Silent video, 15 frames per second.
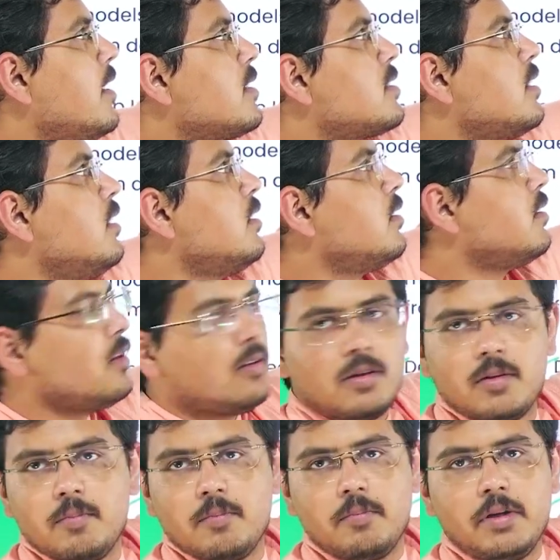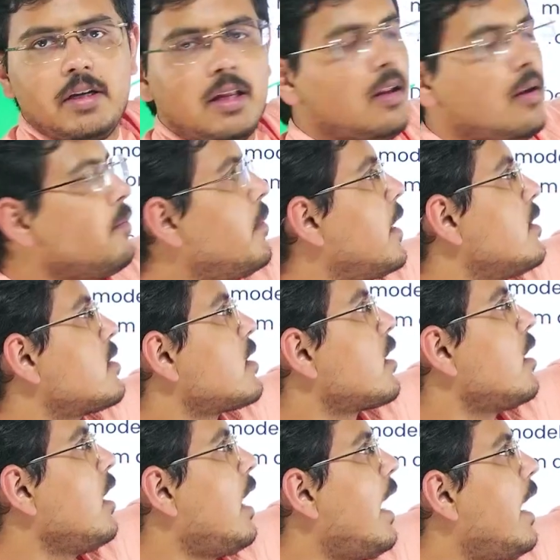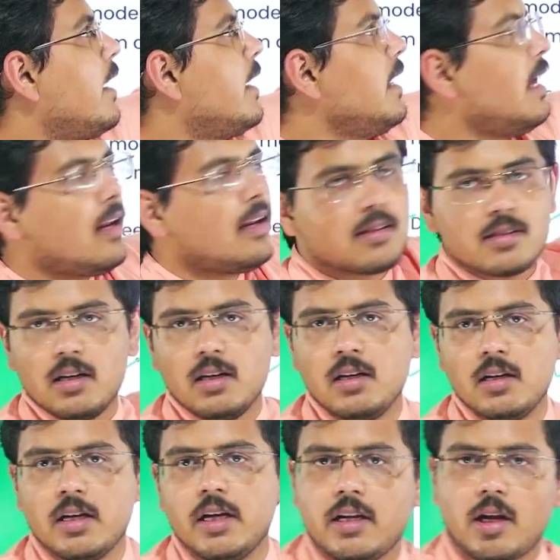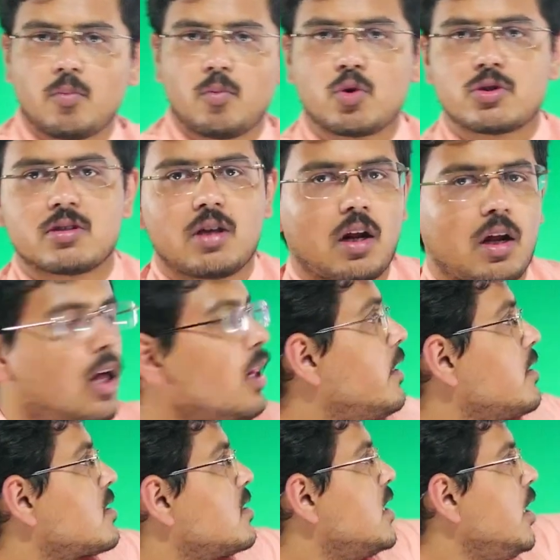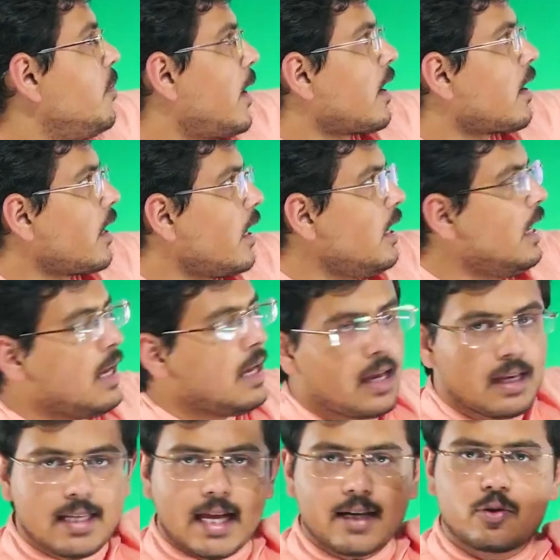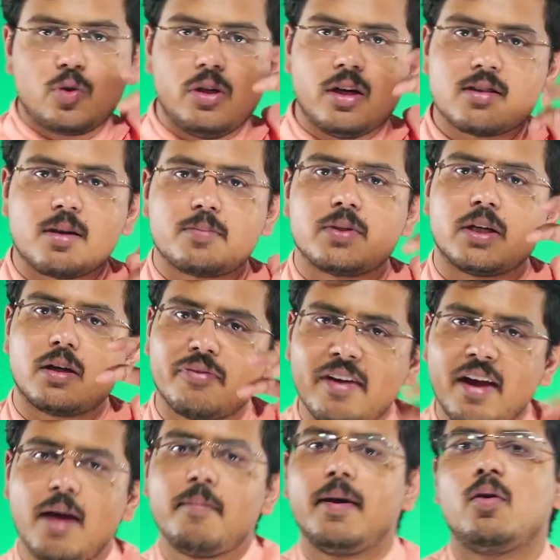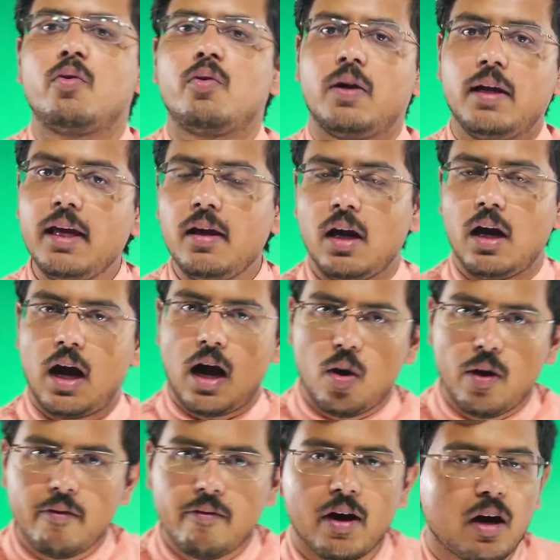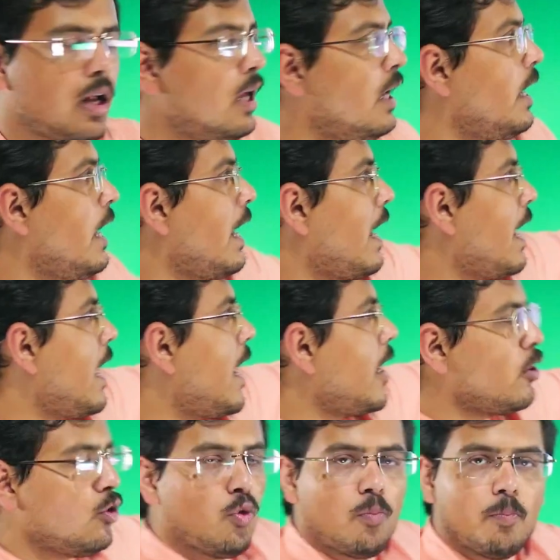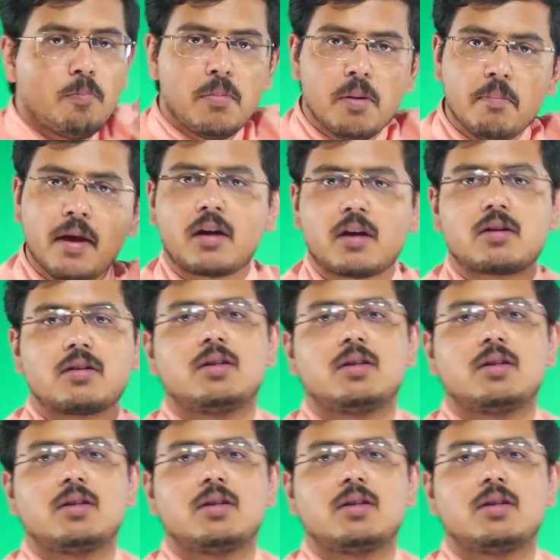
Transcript: is the middle circle, and DL is the innermost circle. This deep learning is actually a subset of ML only. However, here you mimic